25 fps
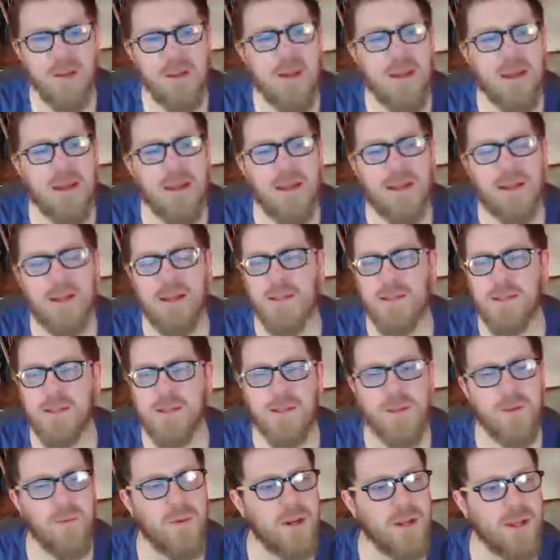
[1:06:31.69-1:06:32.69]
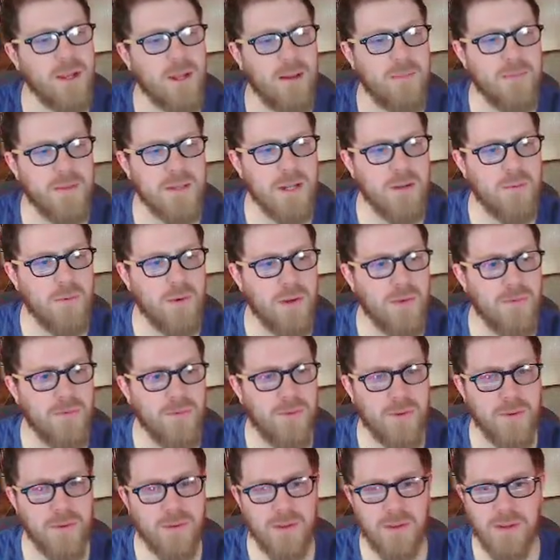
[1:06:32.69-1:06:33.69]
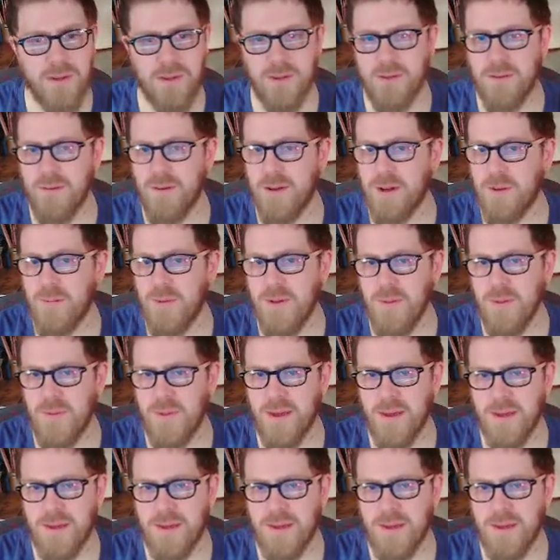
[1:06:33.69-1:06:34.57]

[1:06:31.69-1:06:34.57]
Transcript: and see what it comes up with? Why don't we do that?